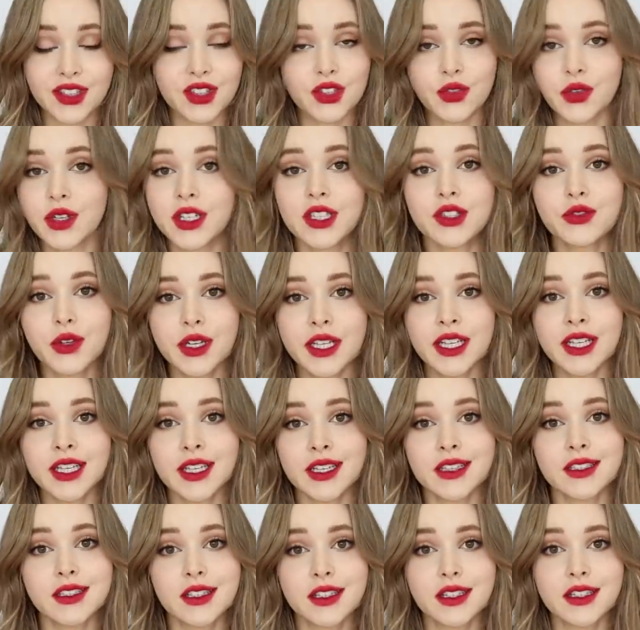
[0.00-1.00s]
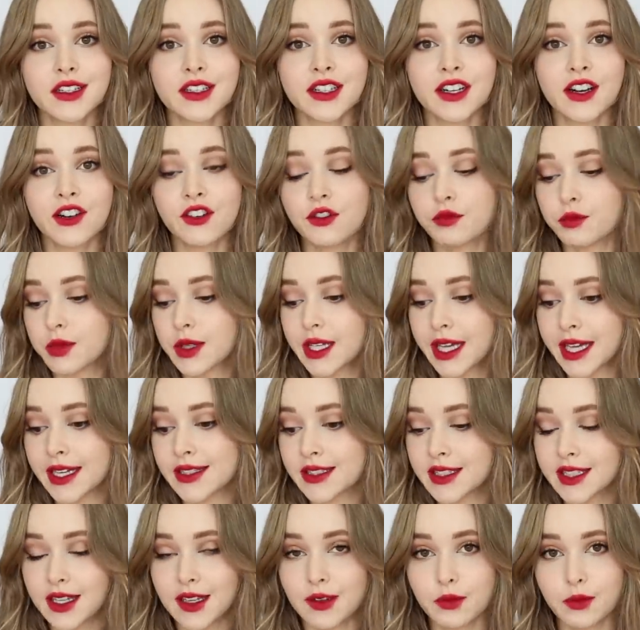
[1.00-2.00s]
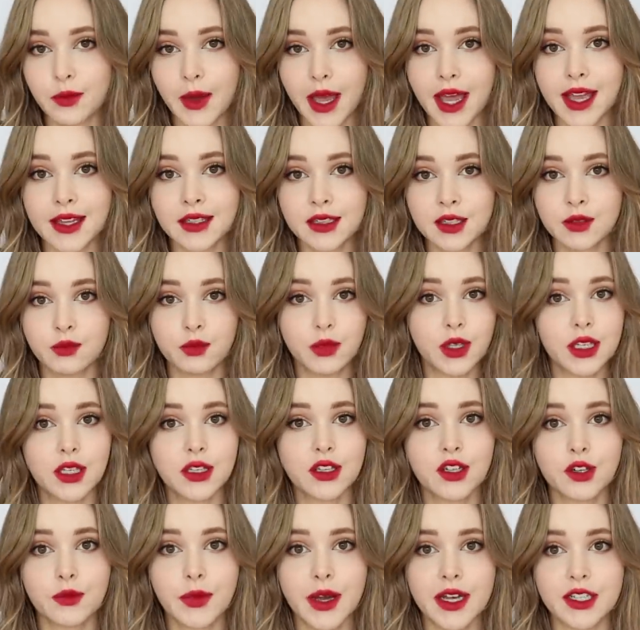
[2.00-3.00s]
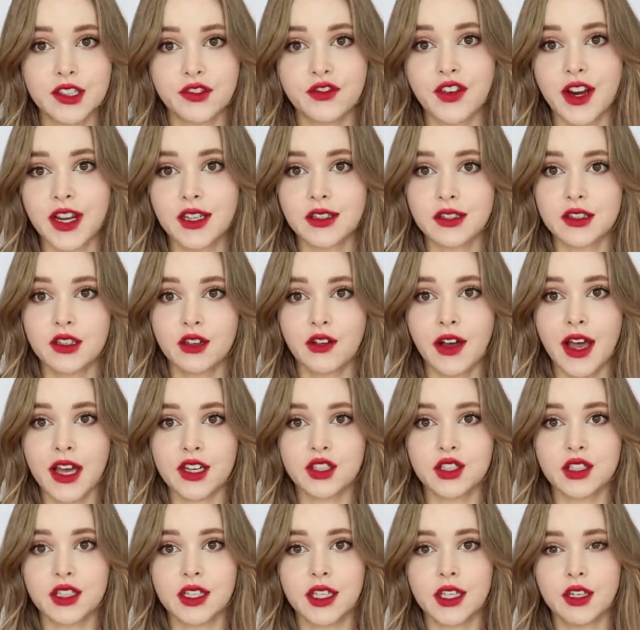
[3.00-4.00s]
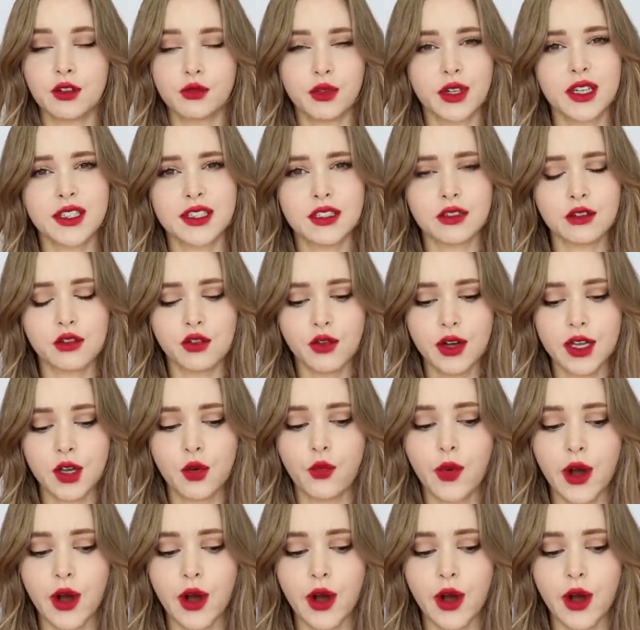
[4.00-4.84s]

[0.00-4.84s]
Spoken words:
2020 is the year of plants and pets being your best friend, so actually it works out quite